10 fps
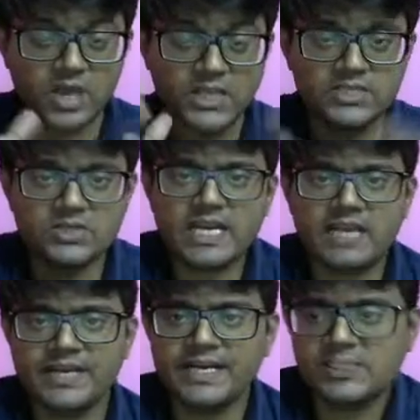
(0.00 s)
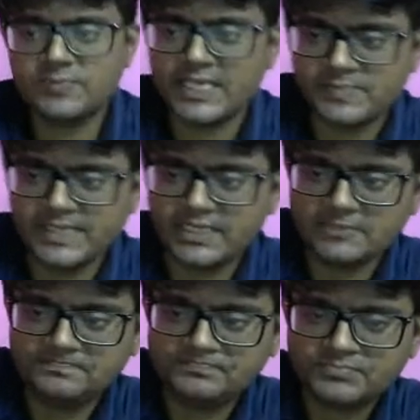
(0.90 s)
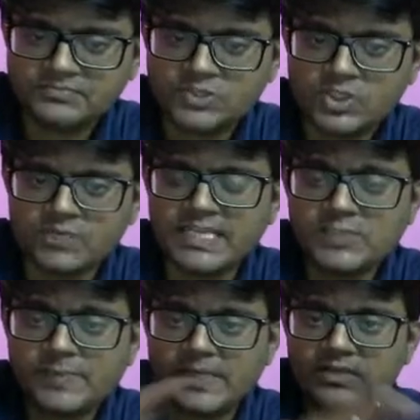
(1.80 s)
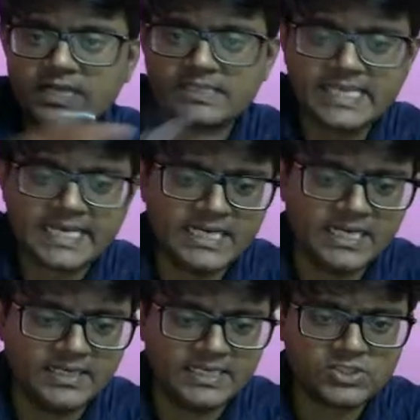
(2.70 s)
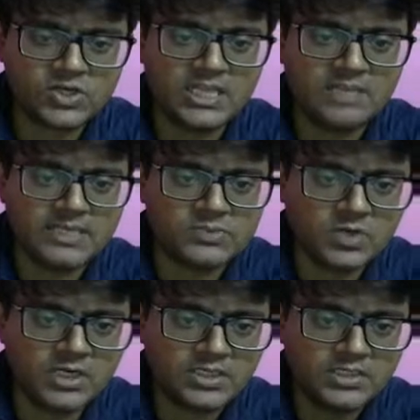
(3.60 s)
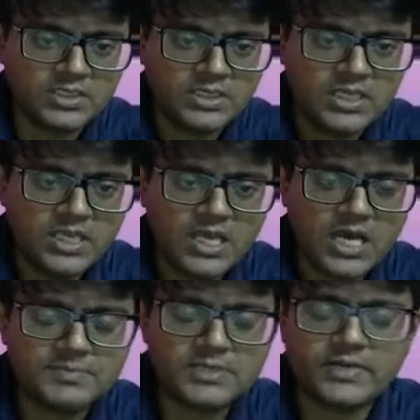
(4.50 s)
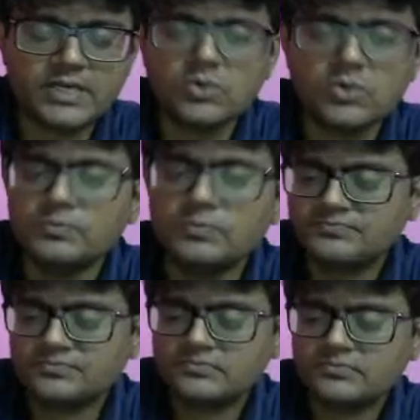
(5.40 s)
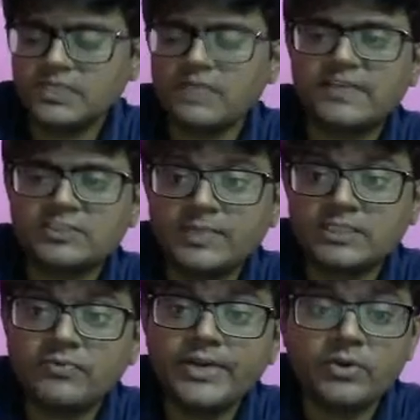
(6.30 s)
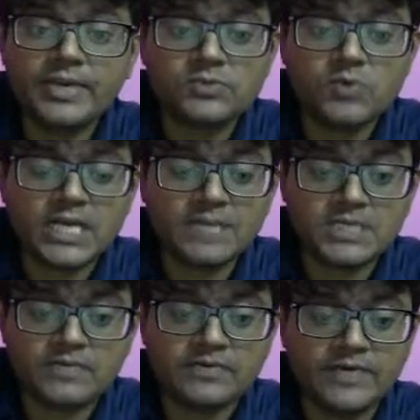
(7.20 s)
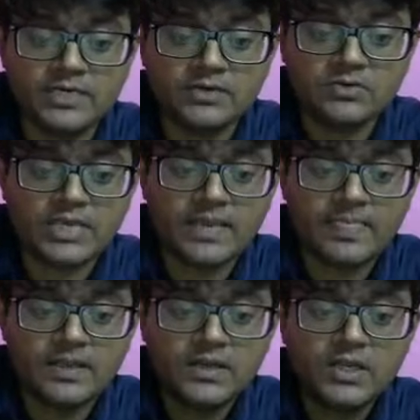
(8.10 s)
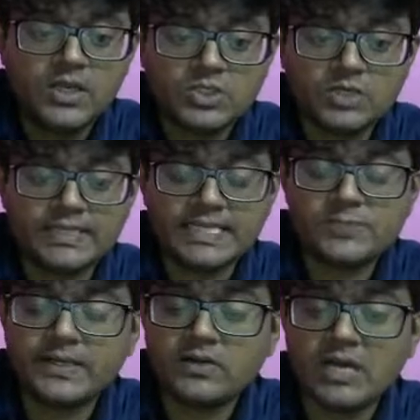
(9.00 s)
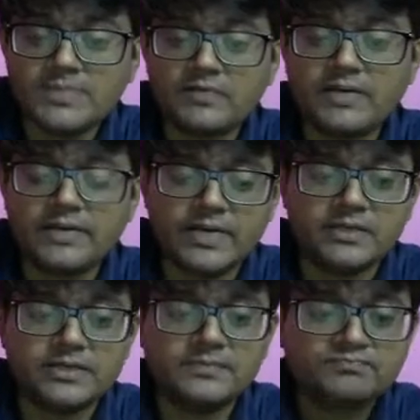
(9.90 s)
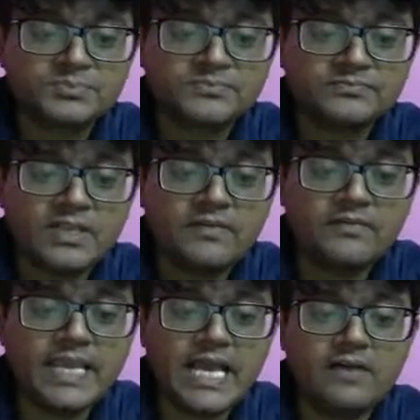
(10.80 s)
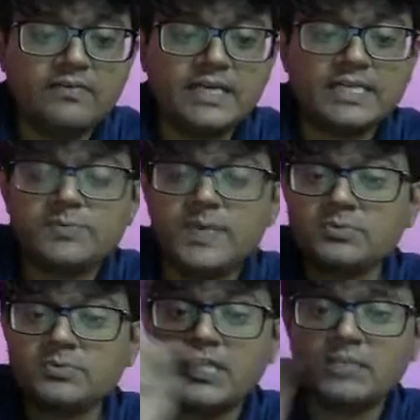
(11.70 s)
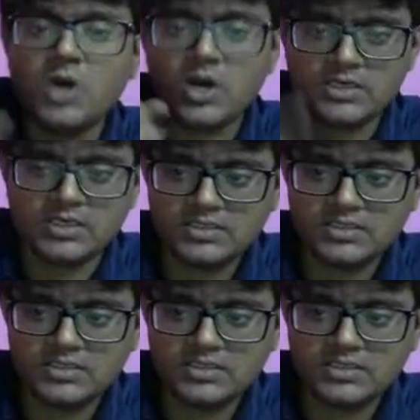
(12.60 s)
is not having a displacement. So with respect to the second, let's call them as what? Observer 2. The first person we took is what? Observer 1. Okay. So with respect to observer 1, we have a displacement for the block.